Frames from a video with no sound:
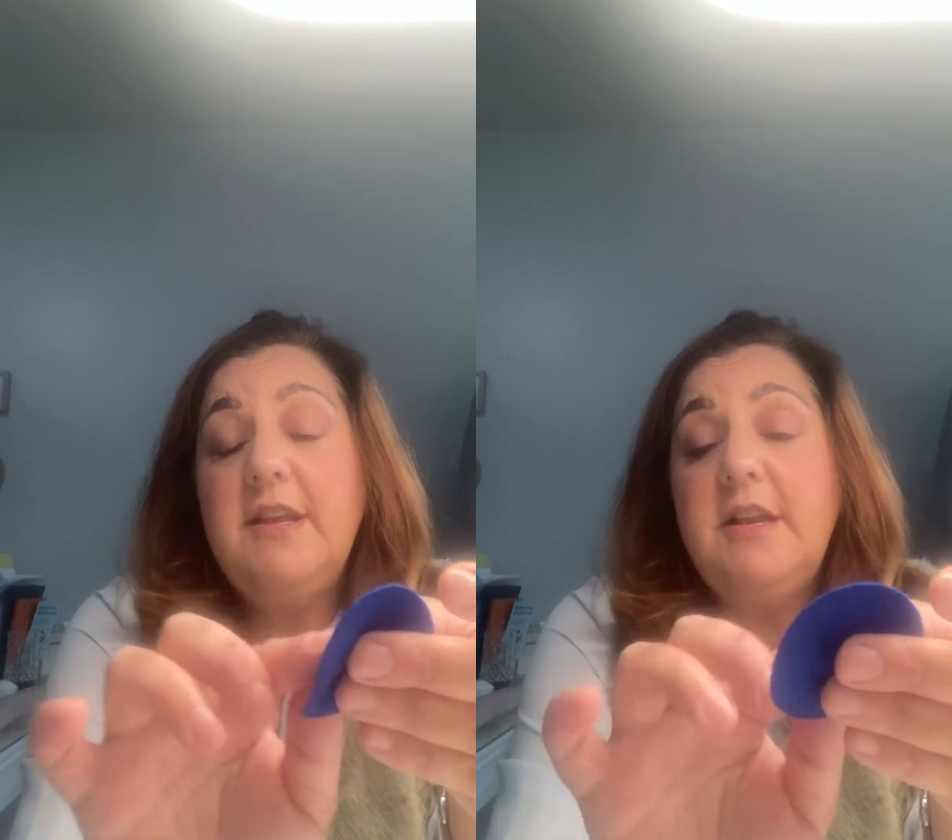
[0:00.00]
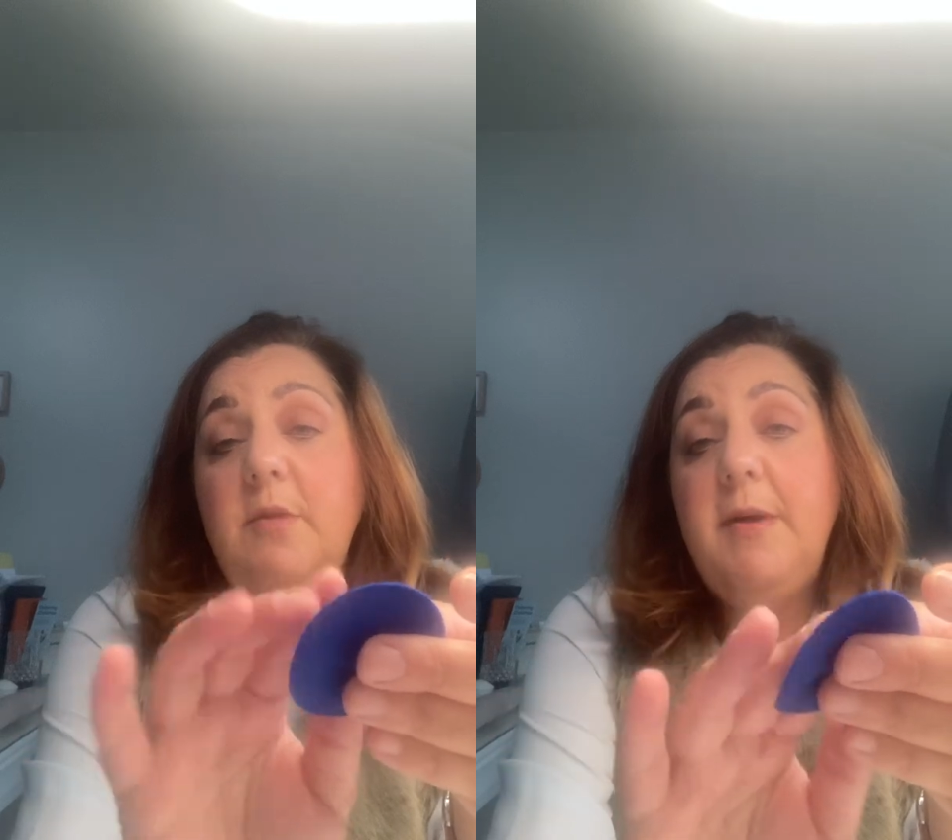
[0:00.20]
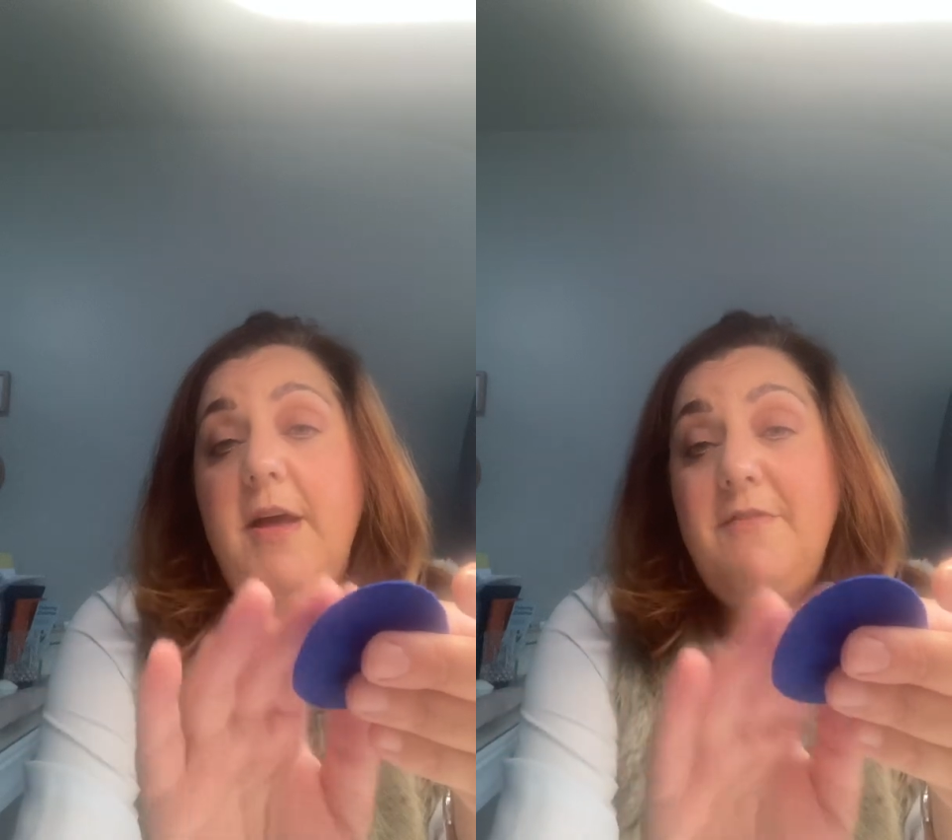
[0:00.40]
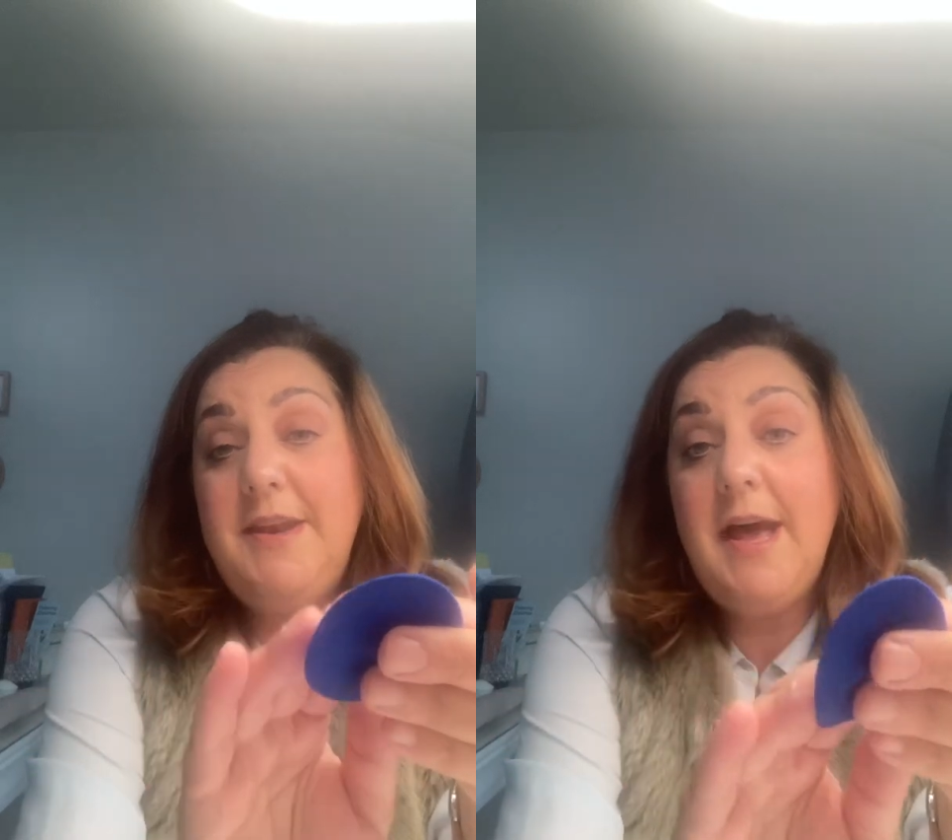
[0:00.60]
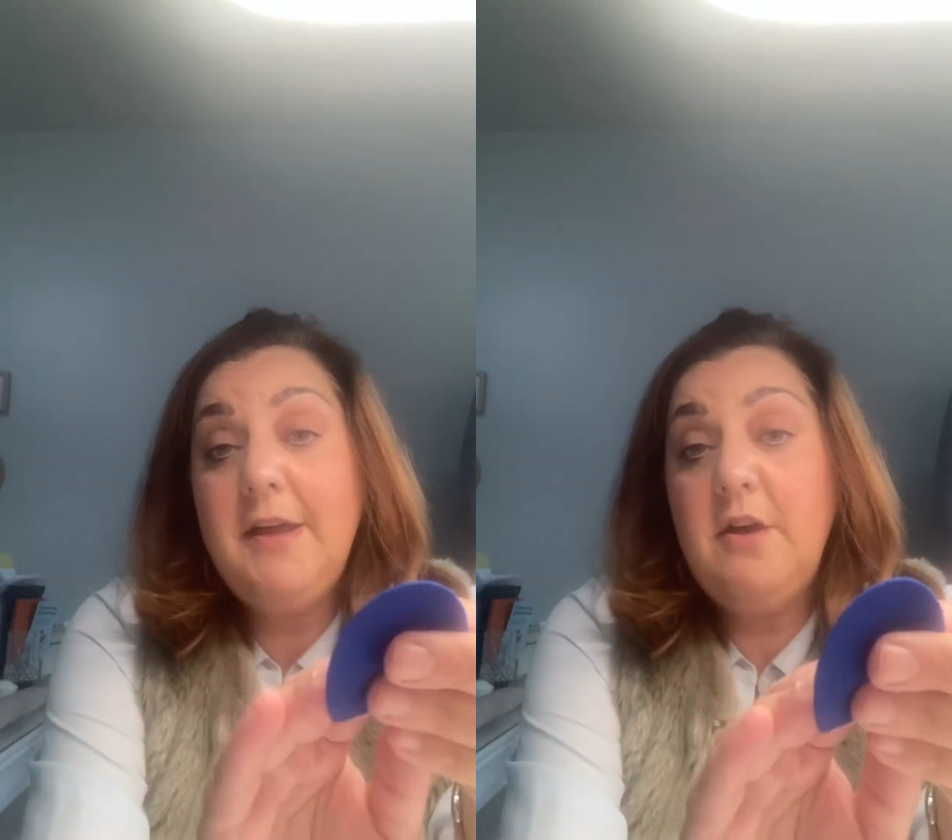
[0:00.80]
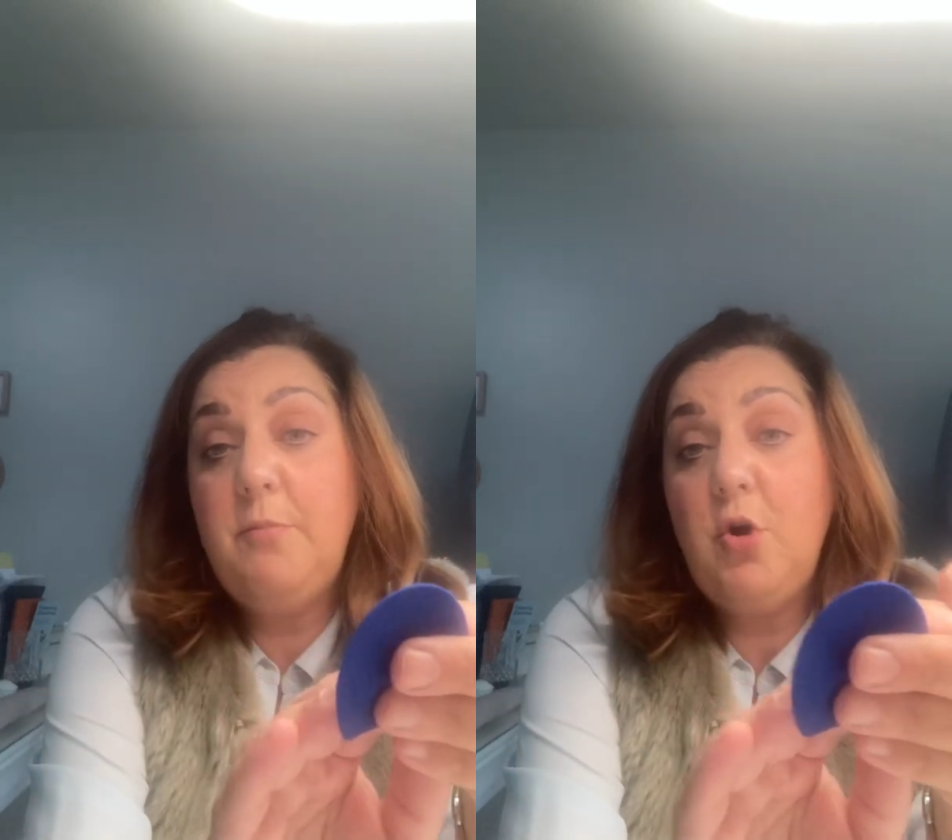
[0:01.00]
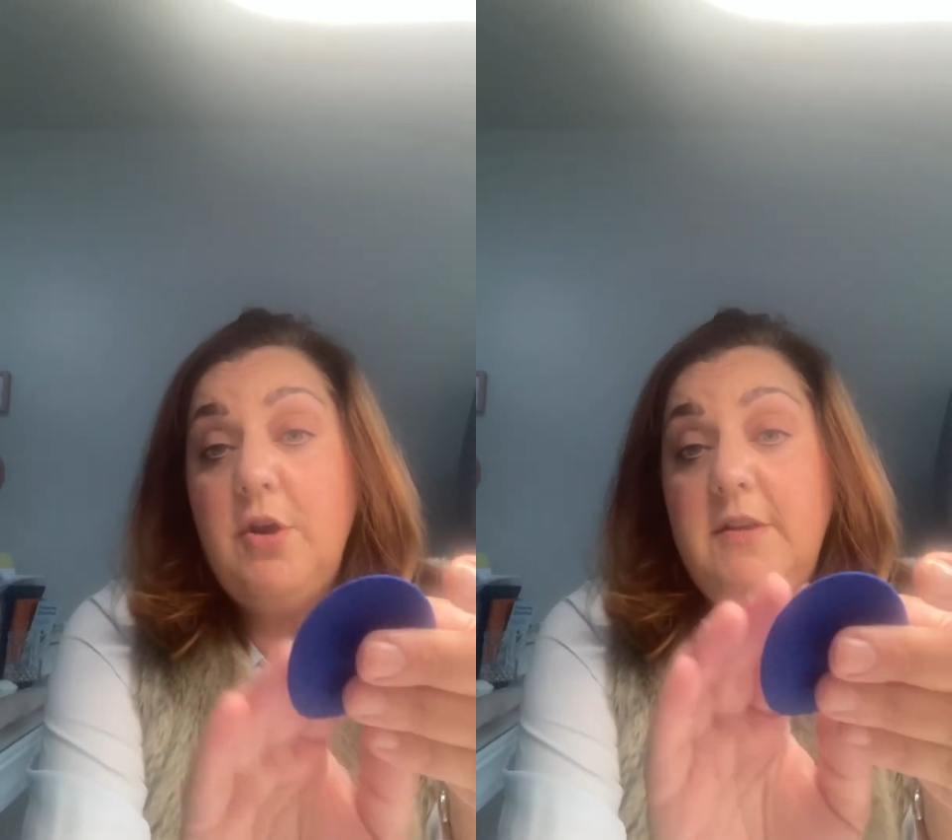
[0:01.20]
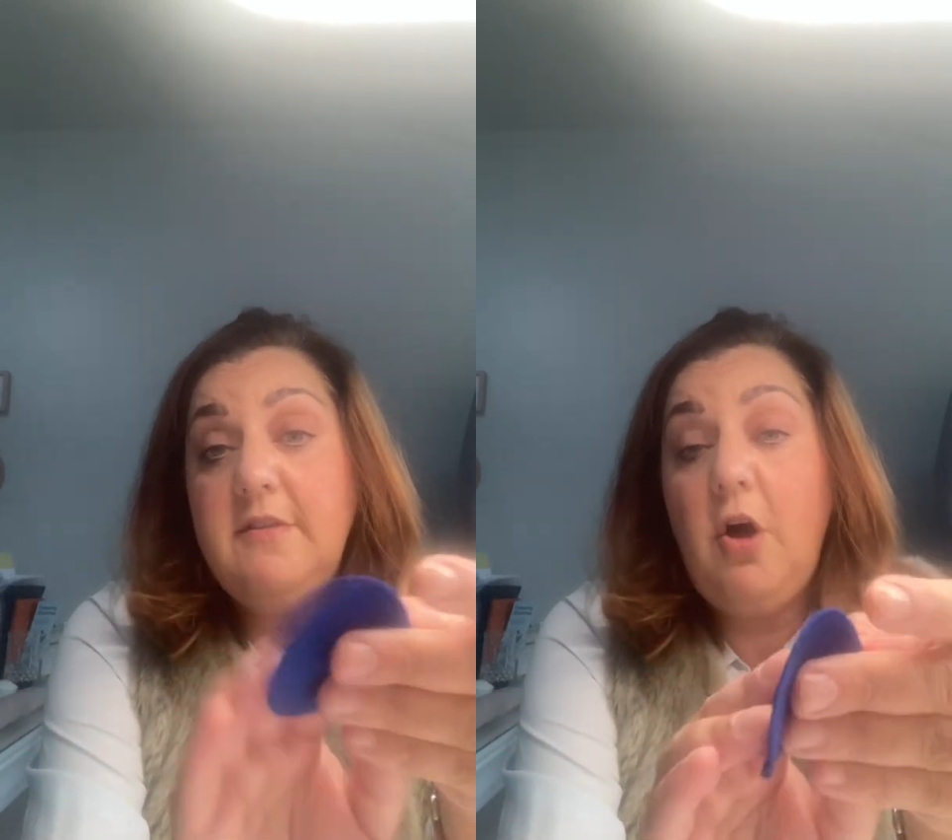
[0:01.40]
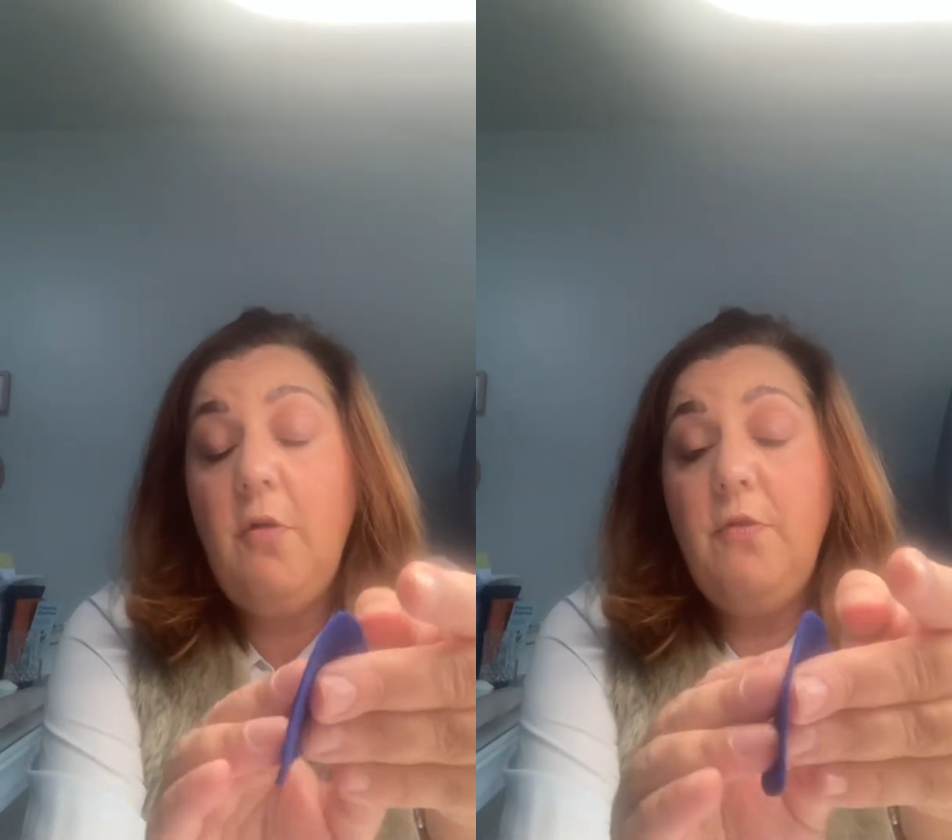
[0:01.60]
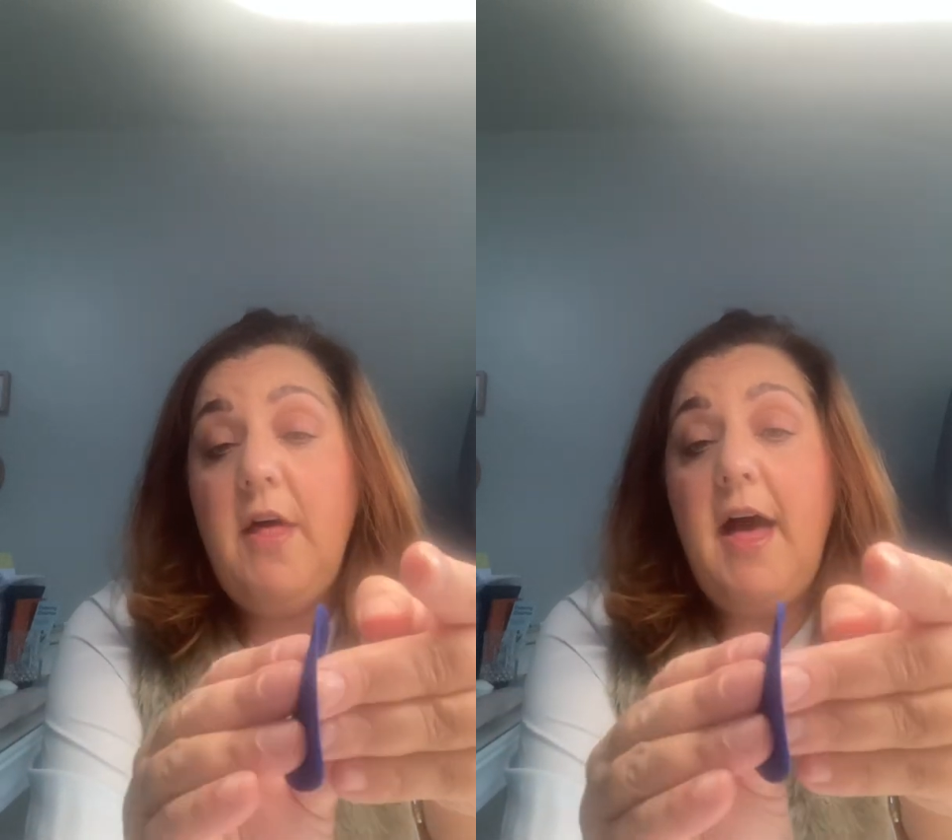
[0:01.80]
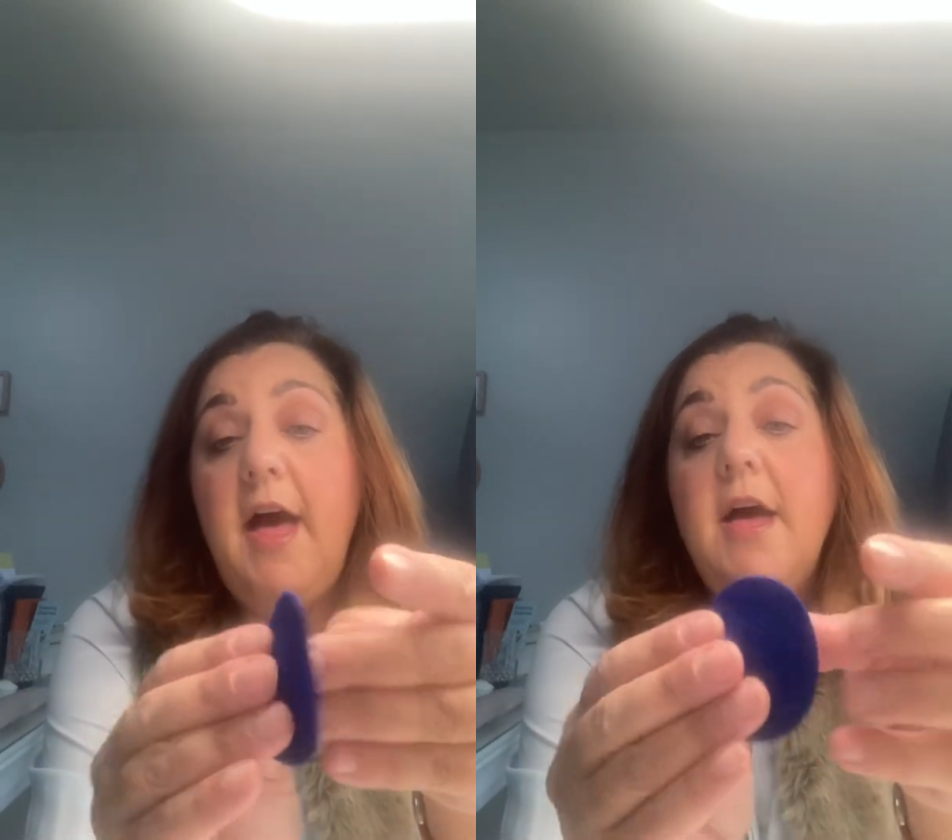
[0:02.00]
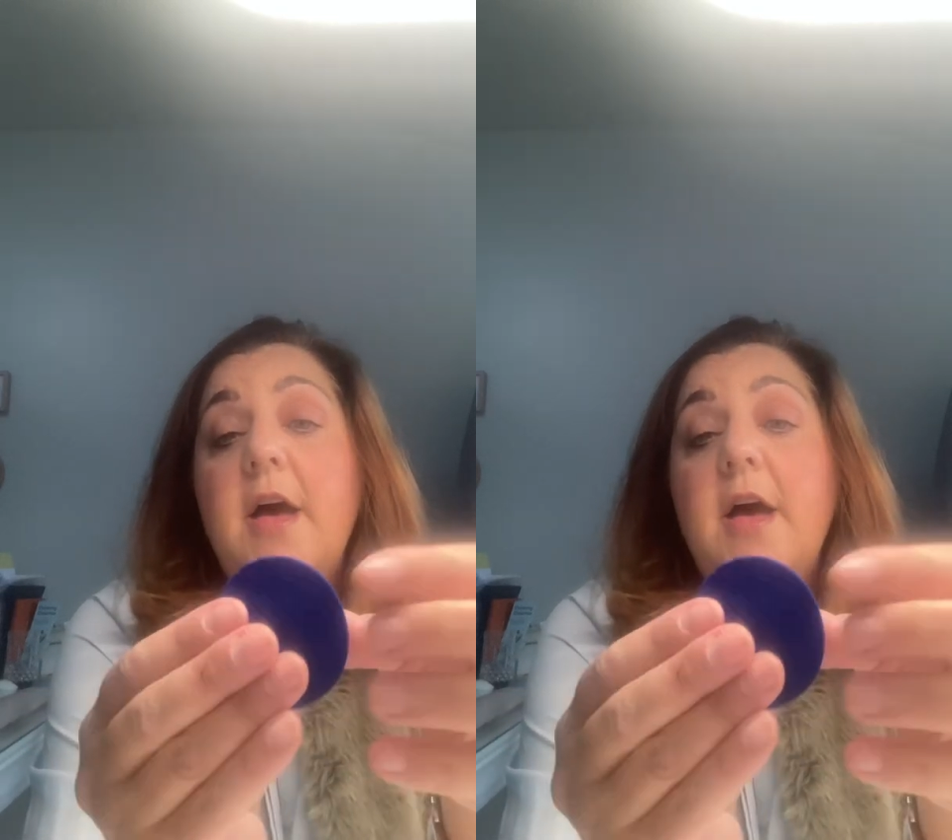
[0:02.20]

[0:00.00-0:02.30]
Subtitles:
little bit of an anchor point on there